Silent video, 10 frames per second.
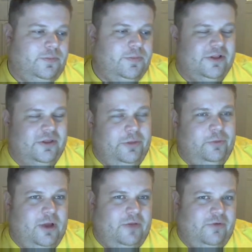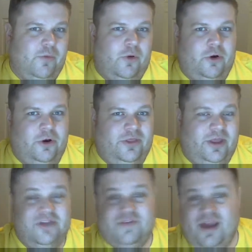That's something we'll cover more in the
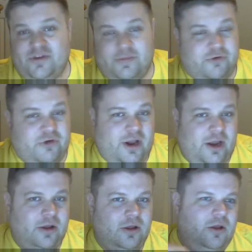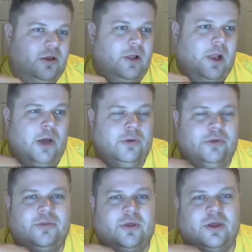advanced member training, along
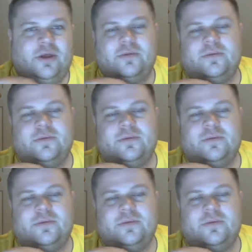with, and